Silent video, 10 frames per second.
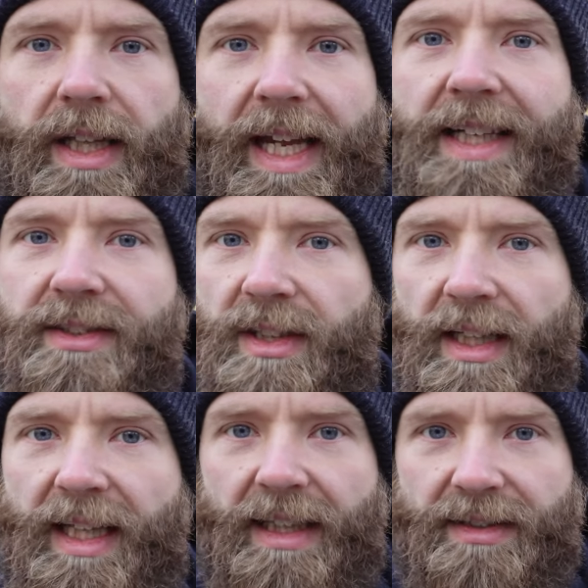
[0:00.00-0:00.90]
isn't.
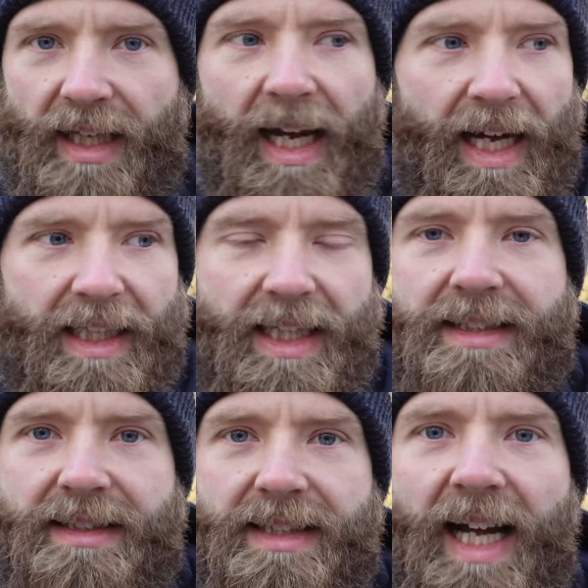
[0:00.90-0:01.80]
That's
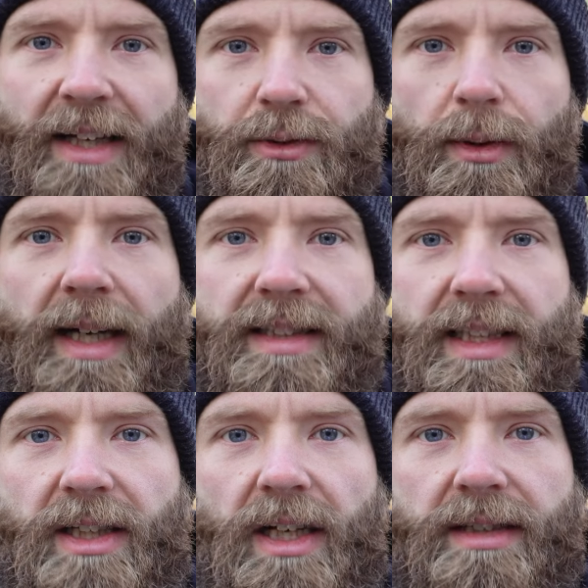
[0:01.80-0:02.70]
that's natural as
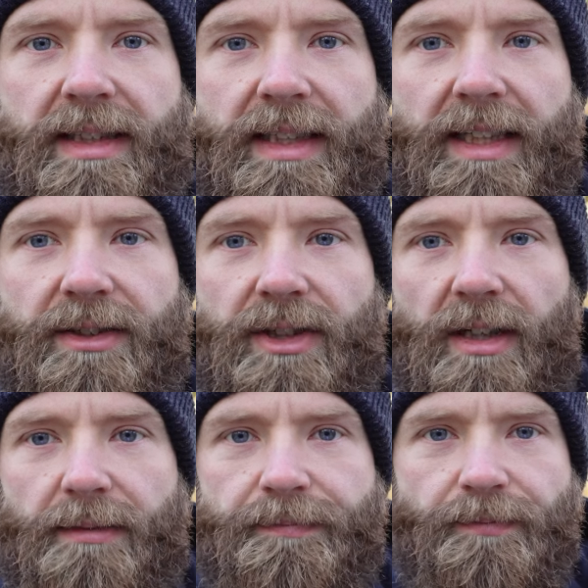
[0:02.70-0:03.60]
it occurs in
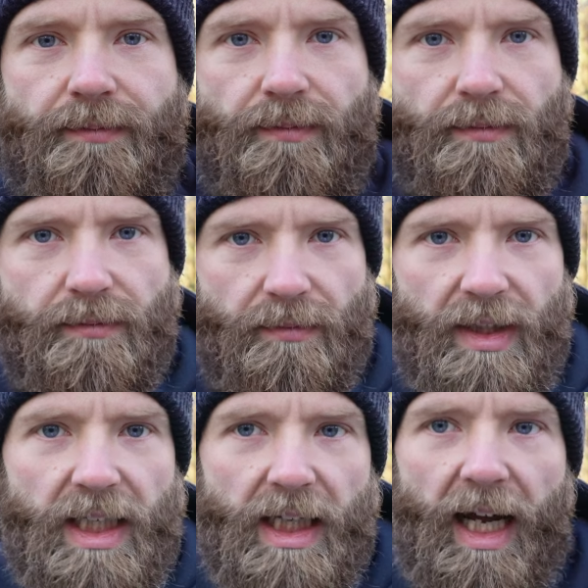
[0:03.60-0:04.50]
nature,
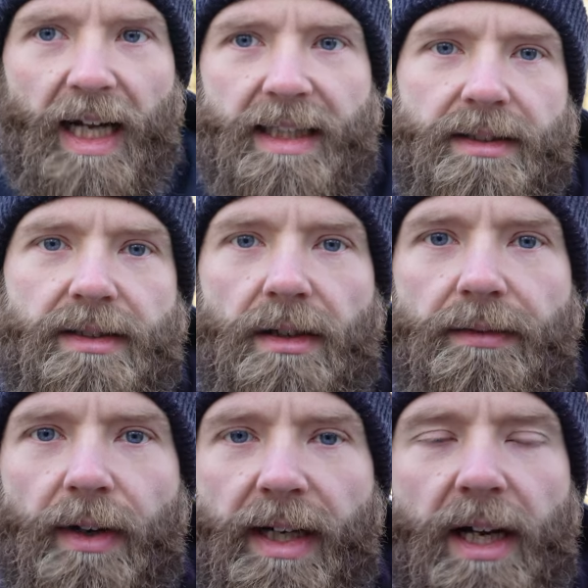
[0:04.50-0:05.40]
and it's
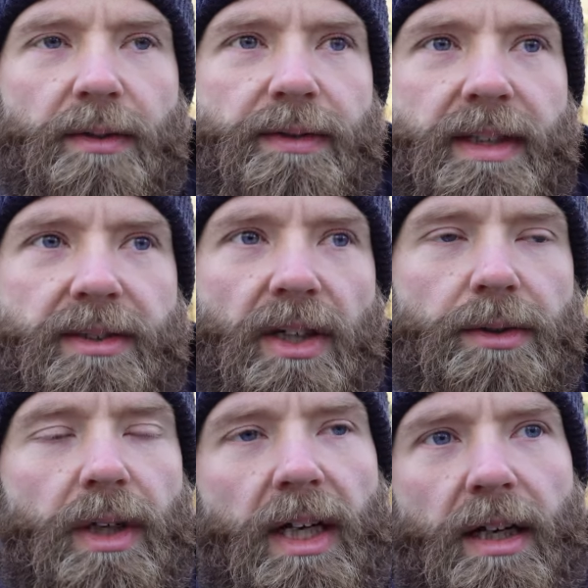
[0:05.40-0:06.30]
very healthy.
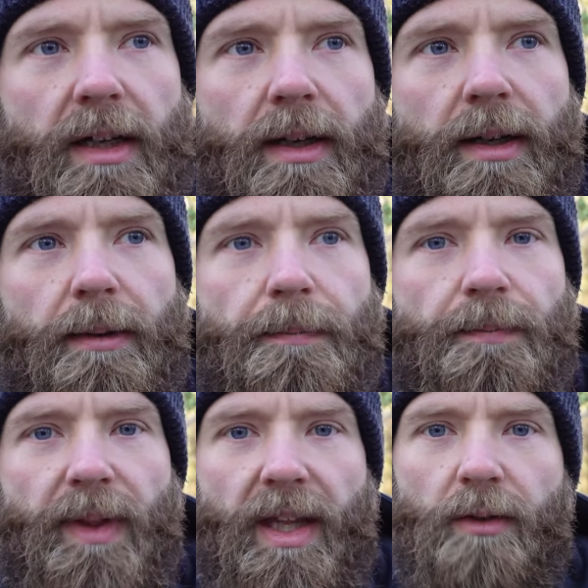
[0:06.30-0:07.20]
So,
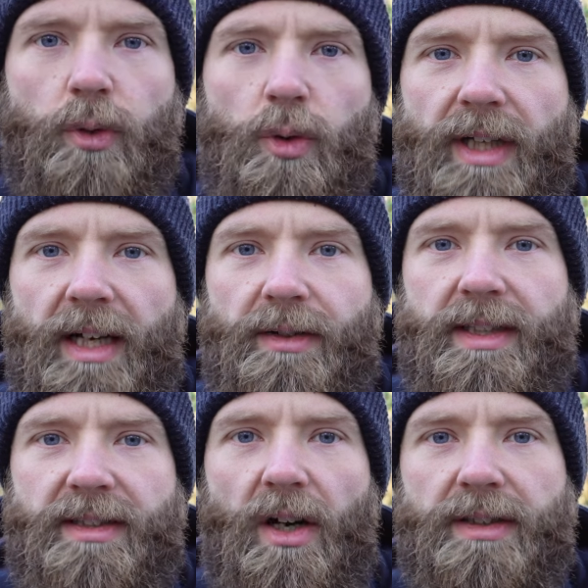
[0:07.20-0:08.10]
raw
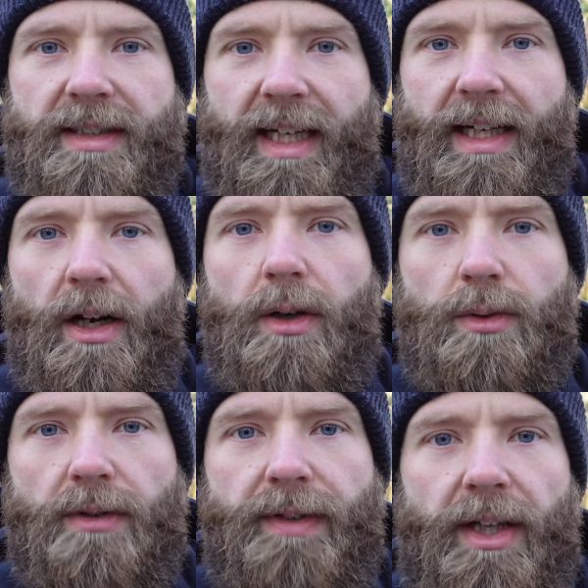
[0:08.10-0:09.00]
dairy is hard to get a
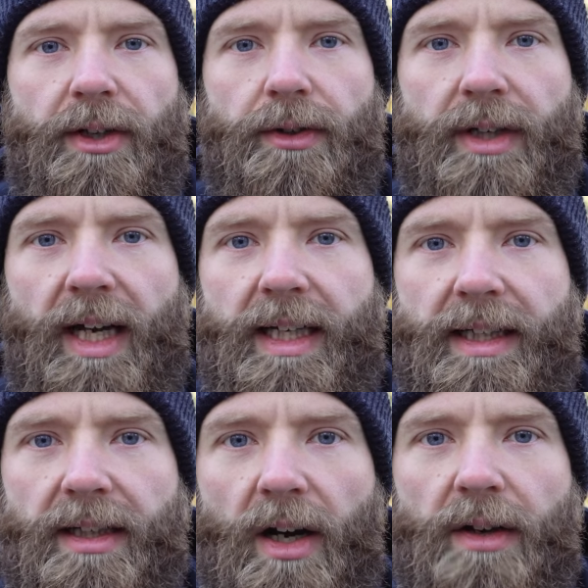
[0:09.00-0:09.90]
hold of in the UK.
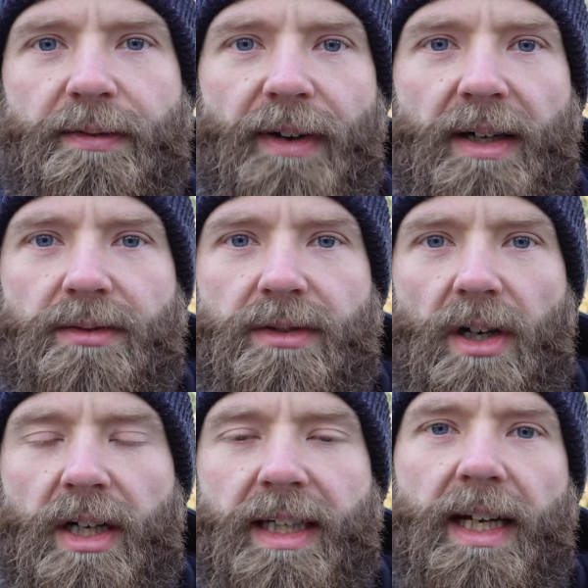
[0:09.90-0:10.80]
I found
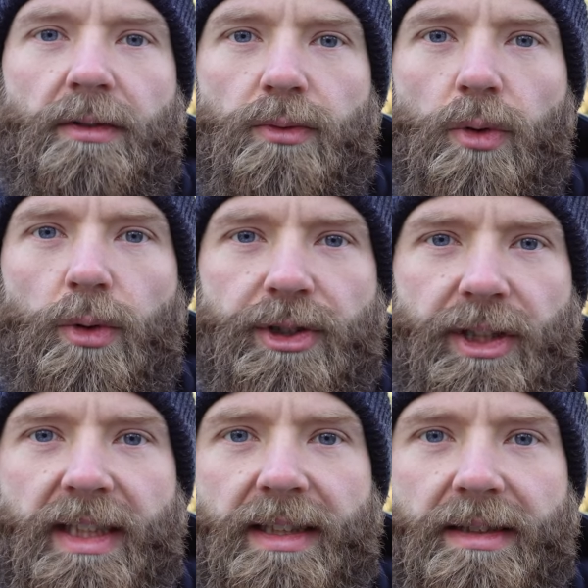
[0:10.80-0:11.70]
I can get raw
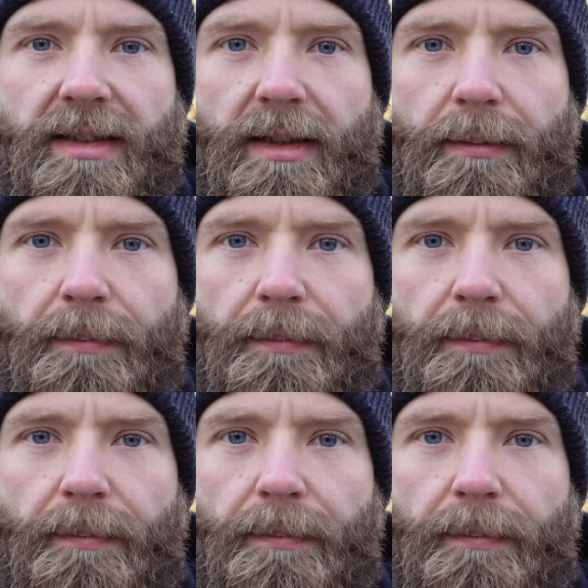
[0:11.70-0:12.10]
cheese